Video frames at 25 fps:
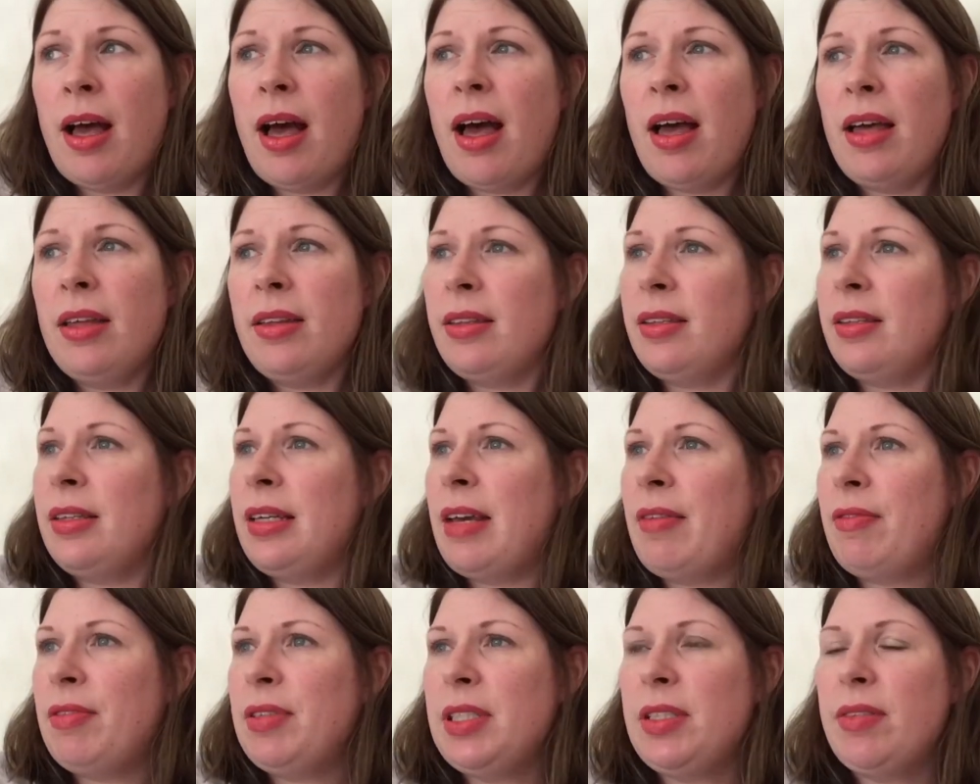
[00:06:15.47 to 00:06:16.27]
either
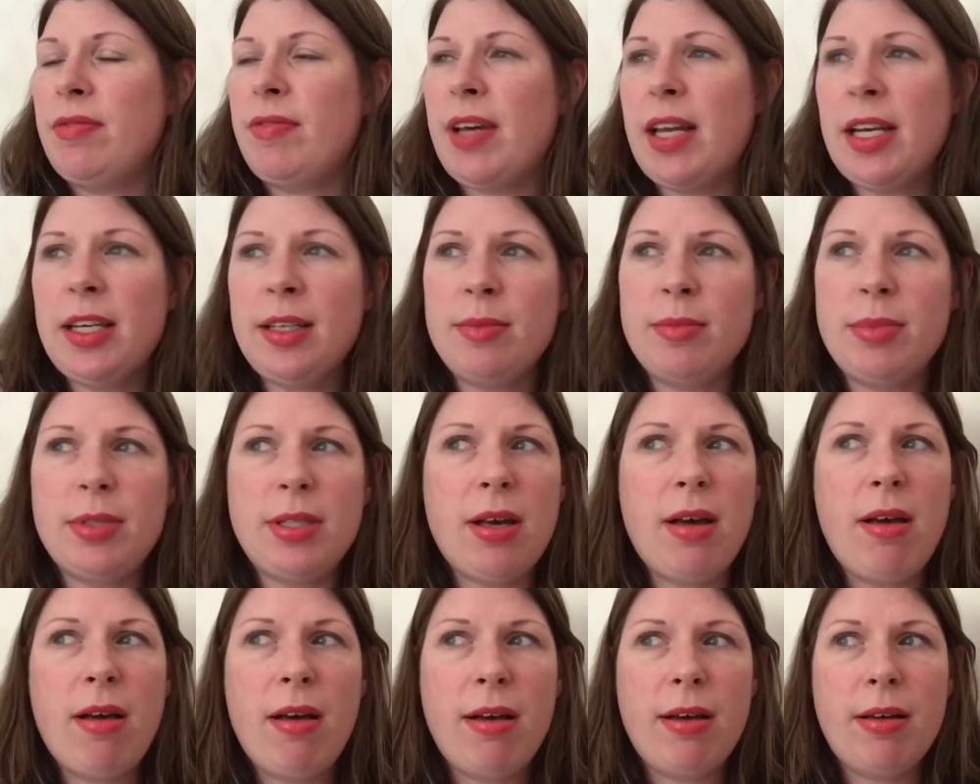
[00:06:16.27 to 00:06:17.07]
never developed
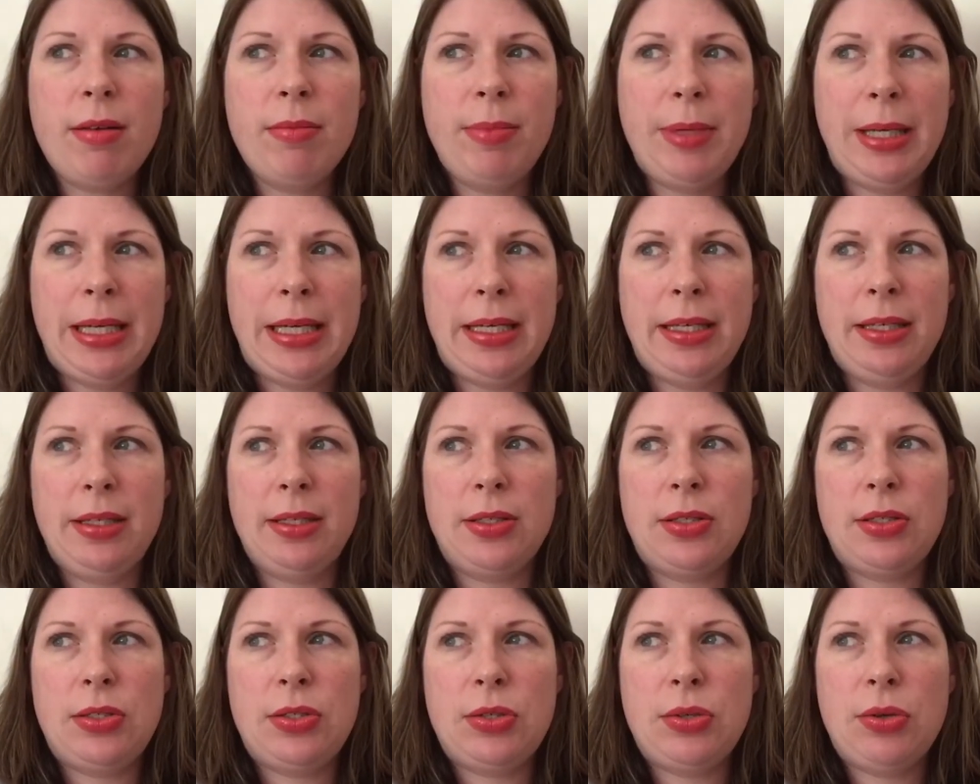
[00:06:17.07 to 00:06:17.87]
a heartbeat
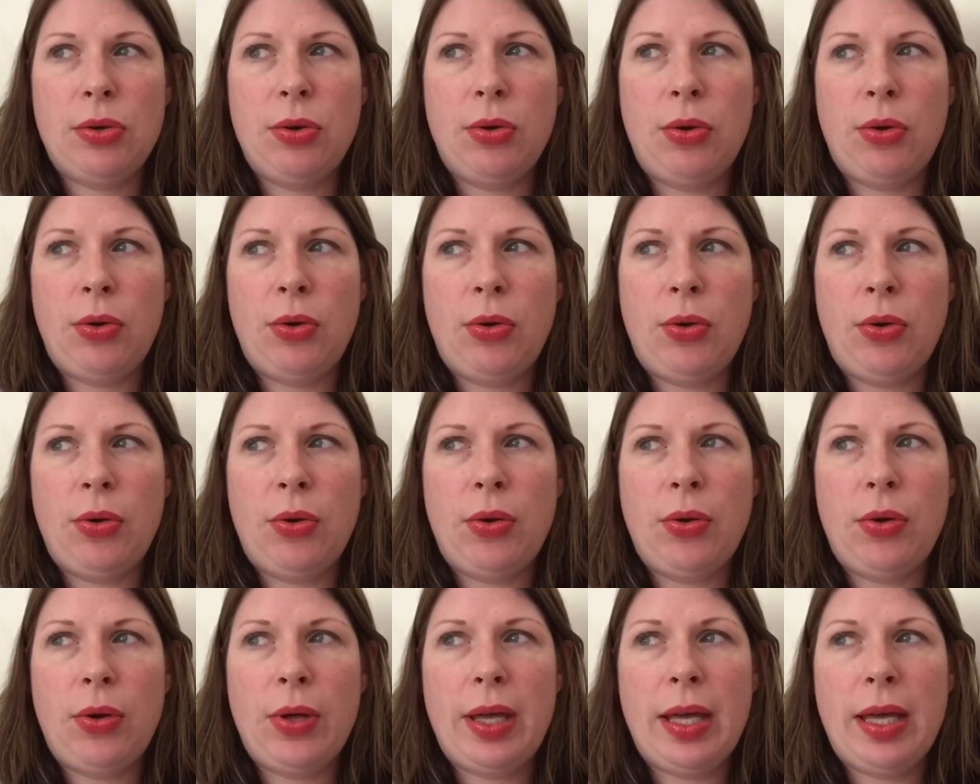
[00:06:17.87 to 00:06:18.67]

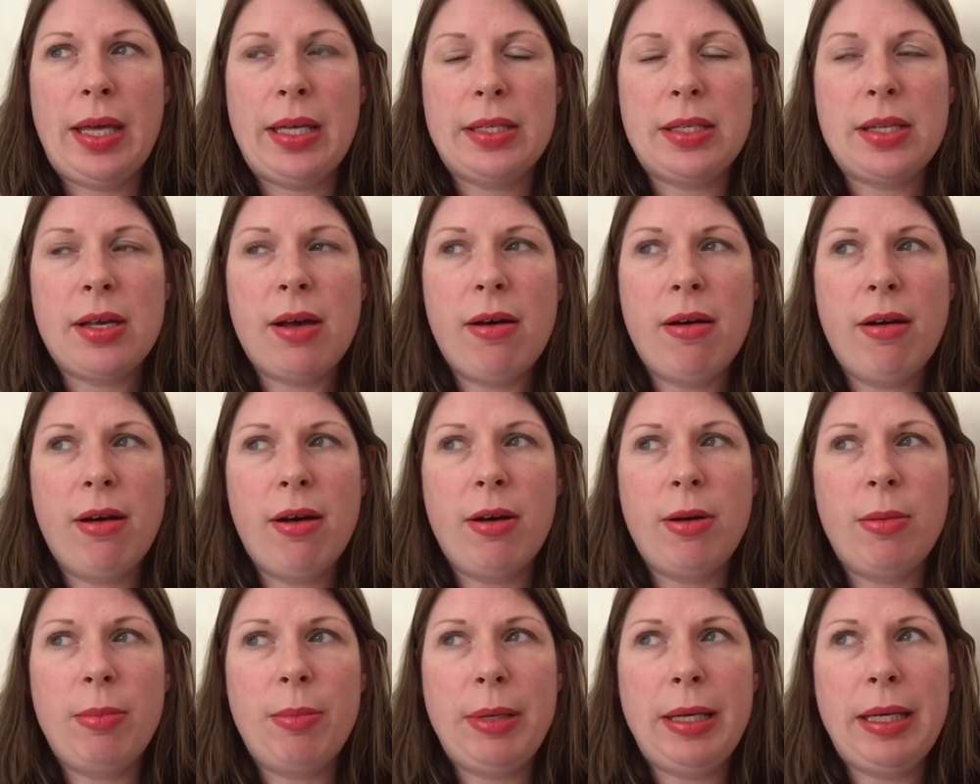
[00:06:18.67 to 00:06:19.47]
or its
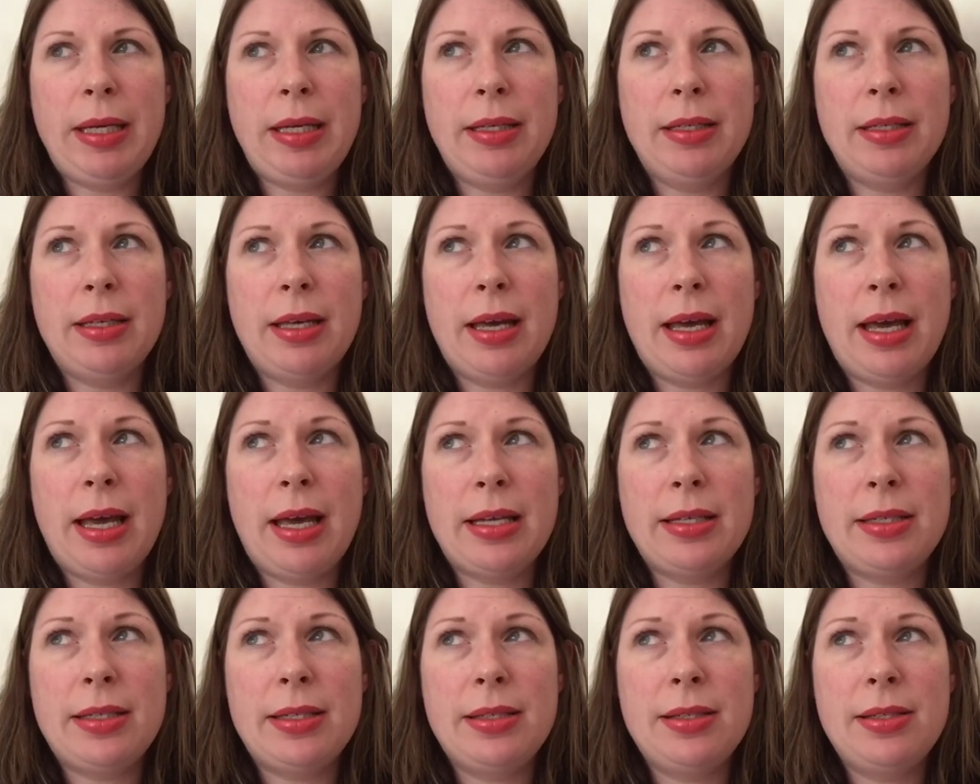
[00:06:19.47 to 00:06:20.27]
heartbeat
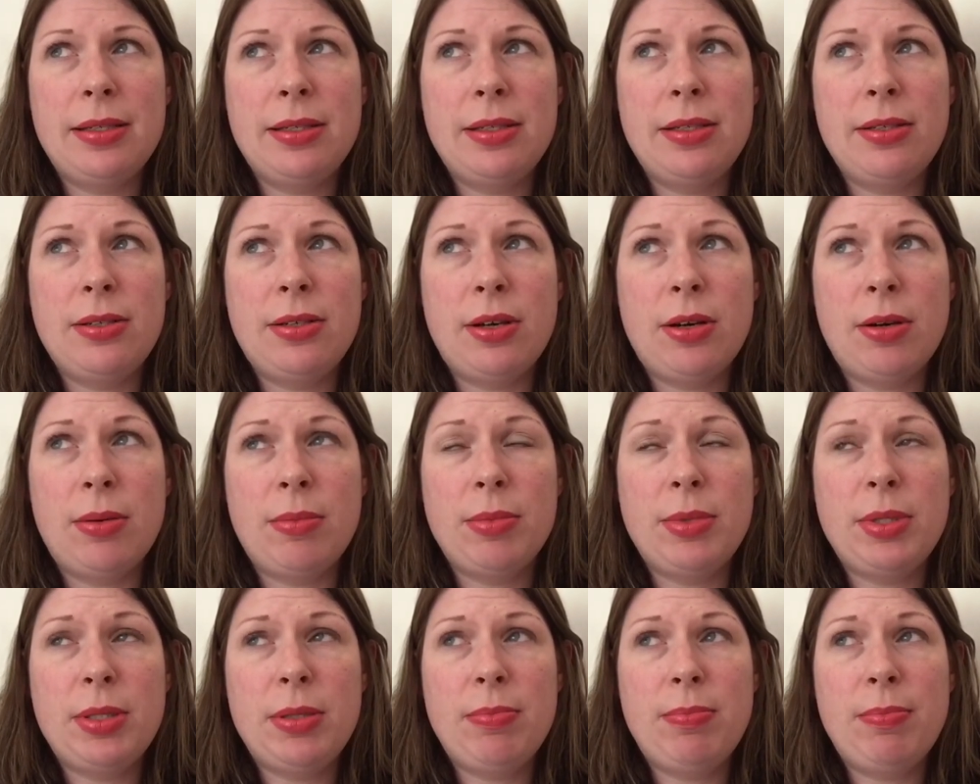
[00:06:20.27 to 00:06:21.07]
had
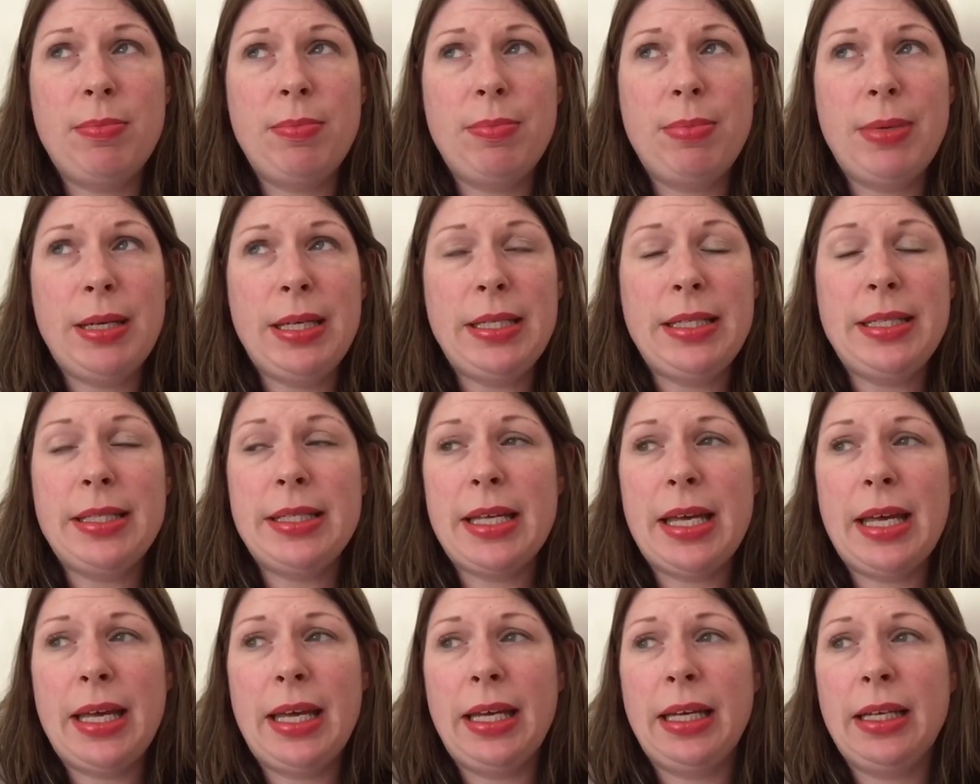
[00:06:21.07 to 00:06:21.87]
stopped
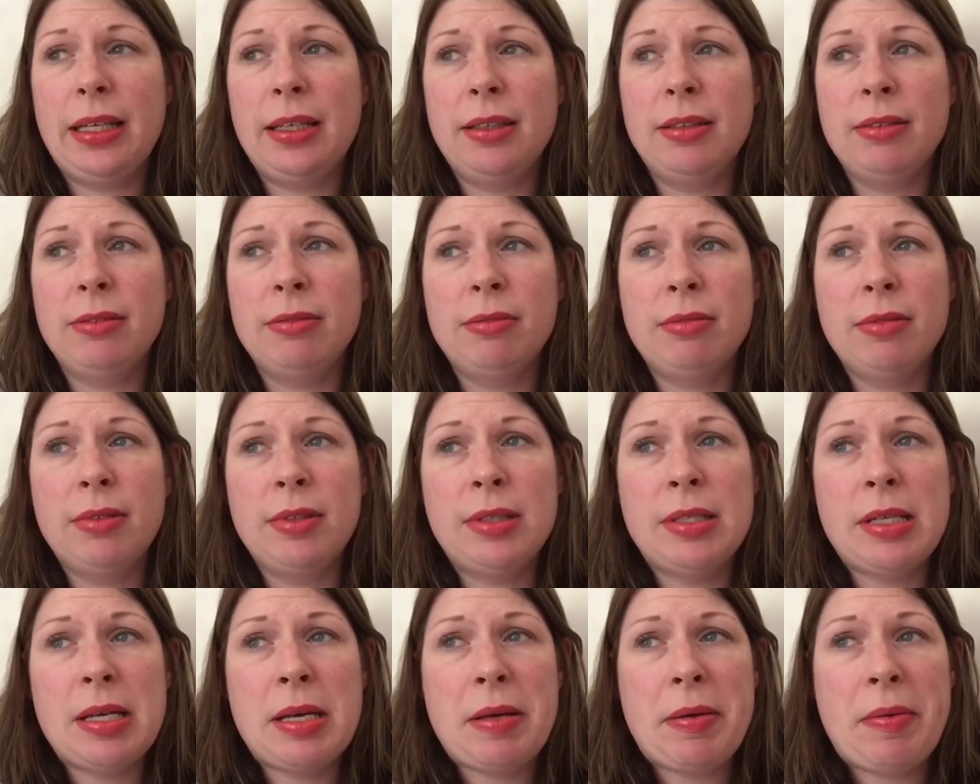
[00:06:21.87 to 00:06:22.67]
beating
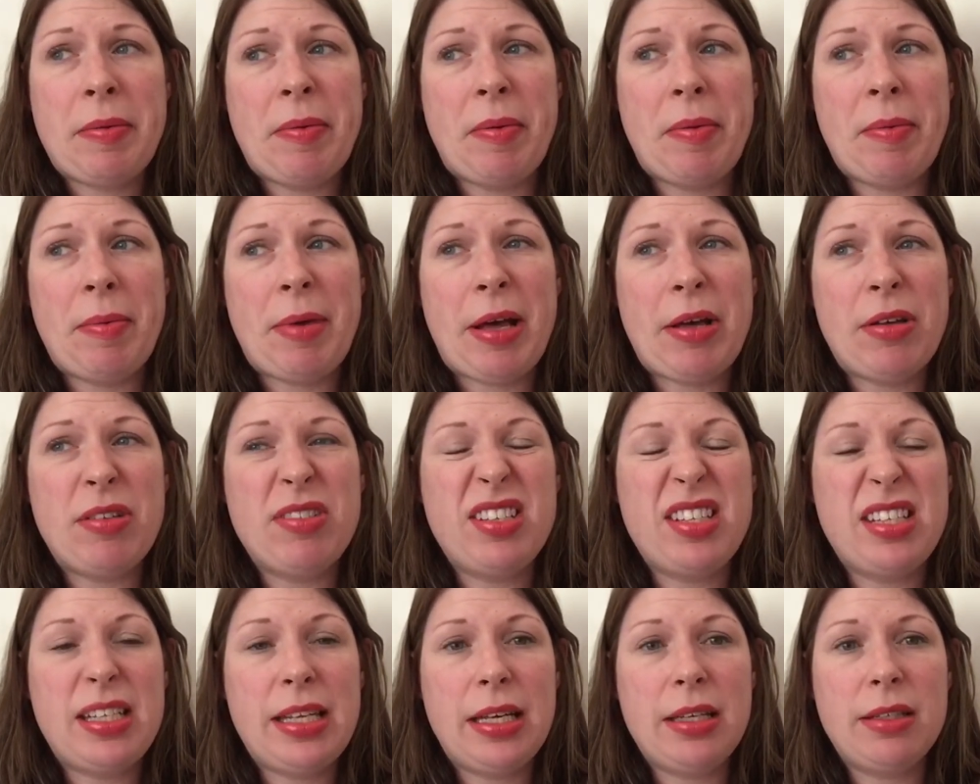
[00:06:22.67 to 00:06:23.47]

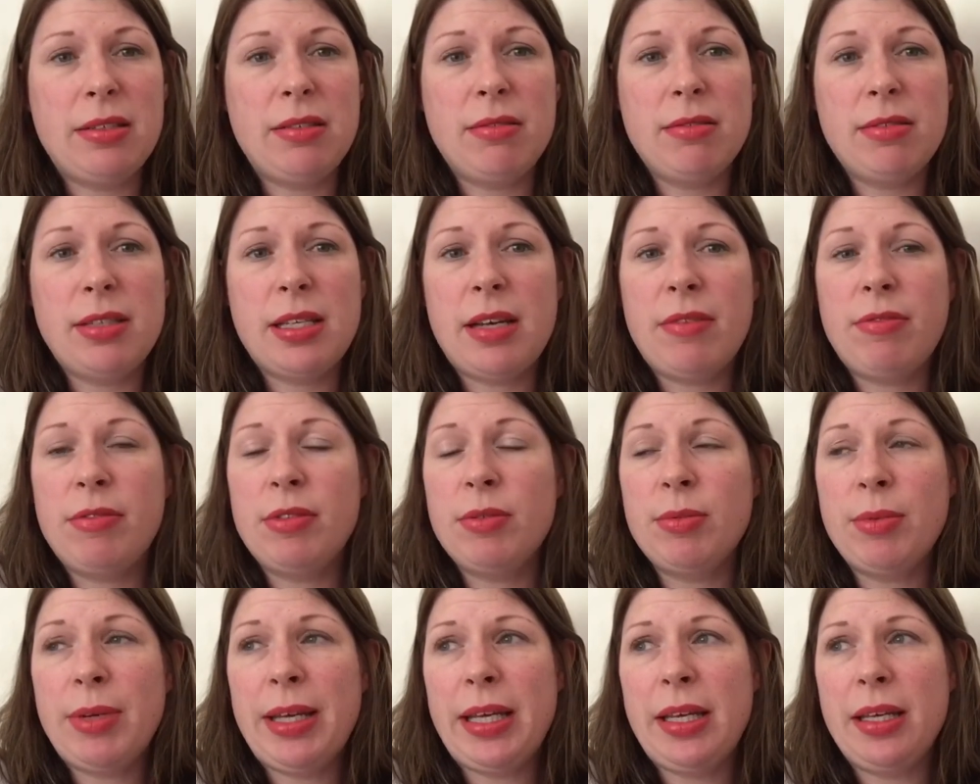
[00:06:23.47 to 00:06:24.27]
about 6 or
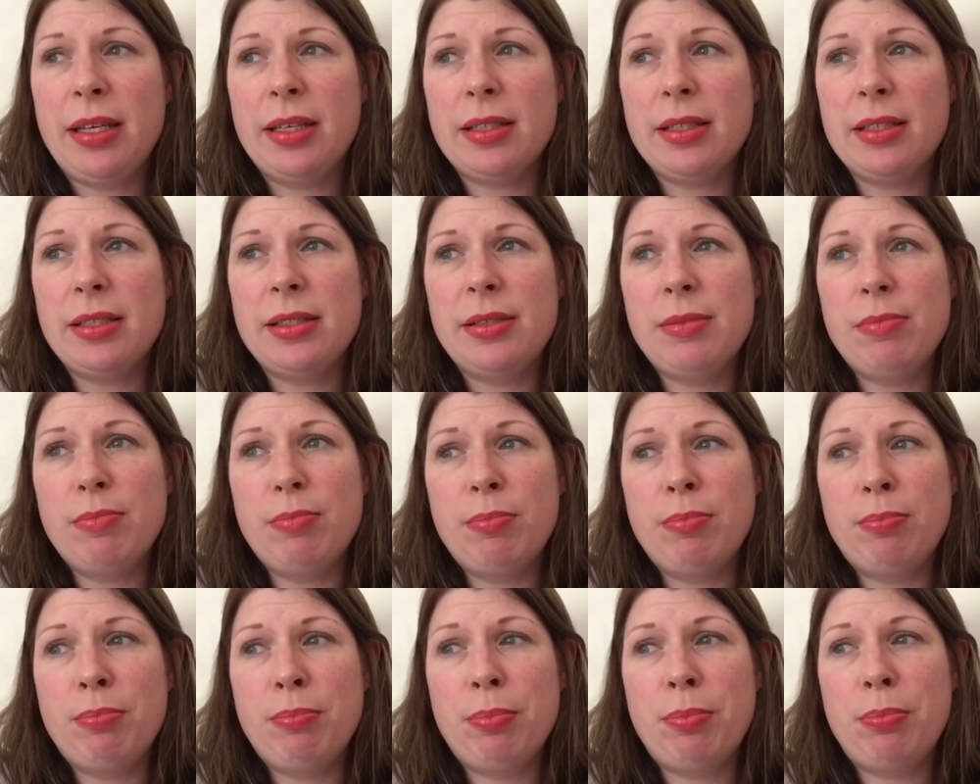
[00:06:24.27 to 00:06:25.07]
7 weeks,
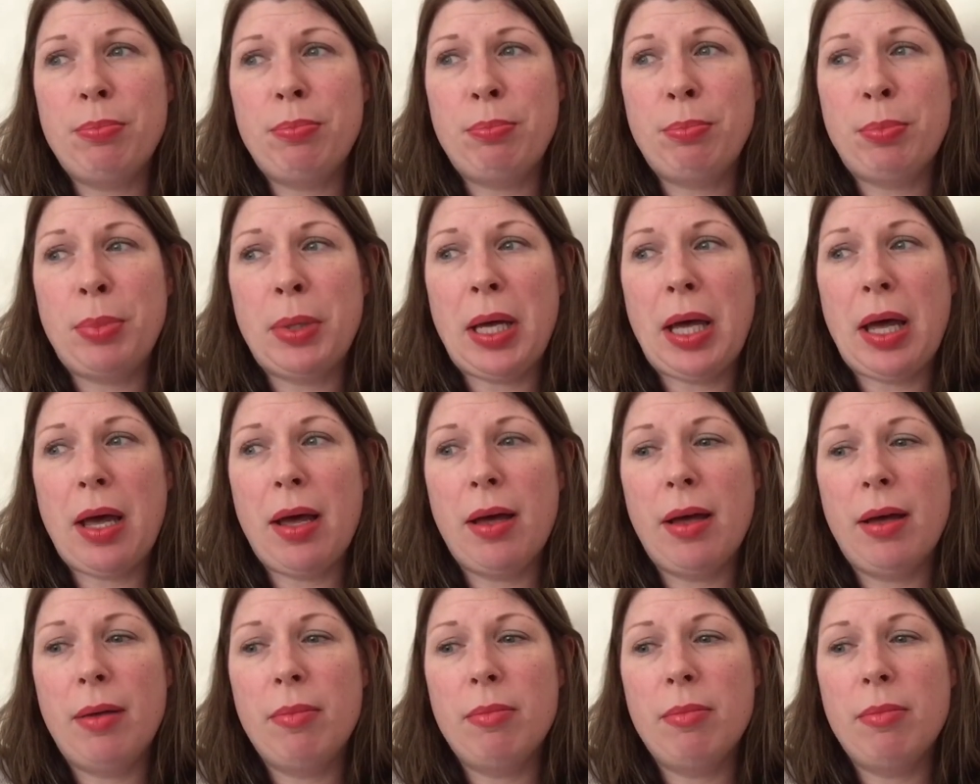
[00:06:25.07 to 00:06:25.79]
but